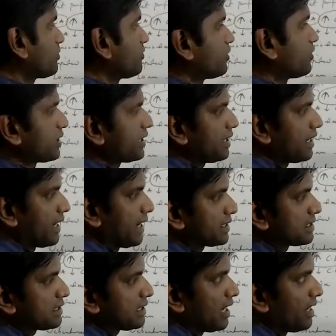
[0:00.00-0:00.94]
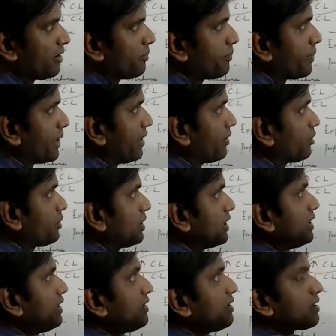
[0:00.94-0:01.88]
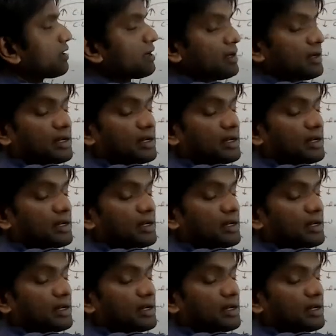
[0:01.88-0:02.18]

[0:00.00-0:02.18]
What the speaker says: of 14 lakhs, I have paid only